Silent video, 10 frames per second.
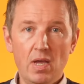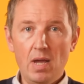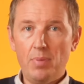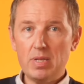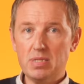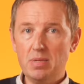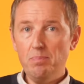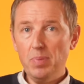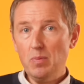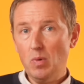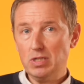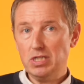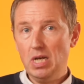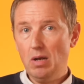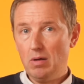By simply
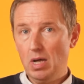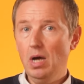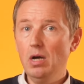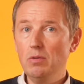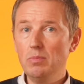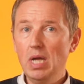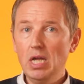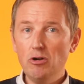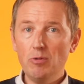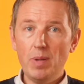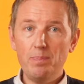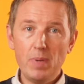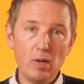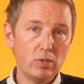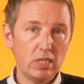watching along at home, you'll be
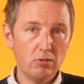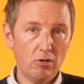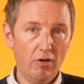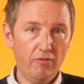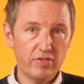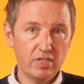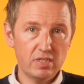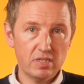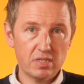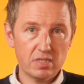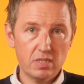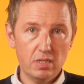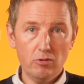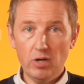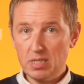building your confidence,
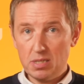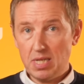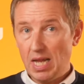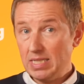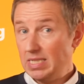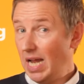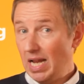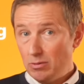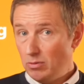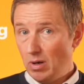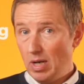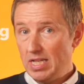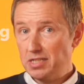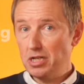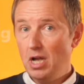your understanding and your
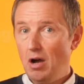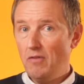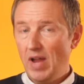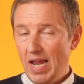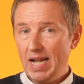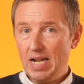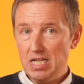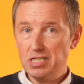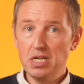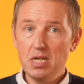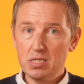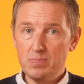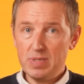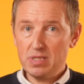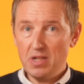knowledge of English
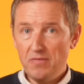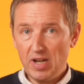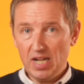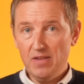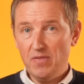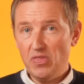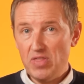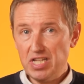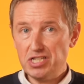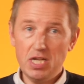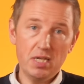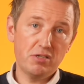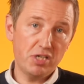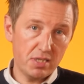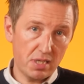specifically for this year's
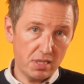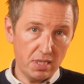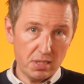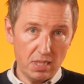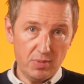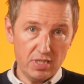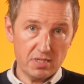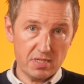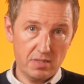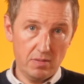GCSE syllabus.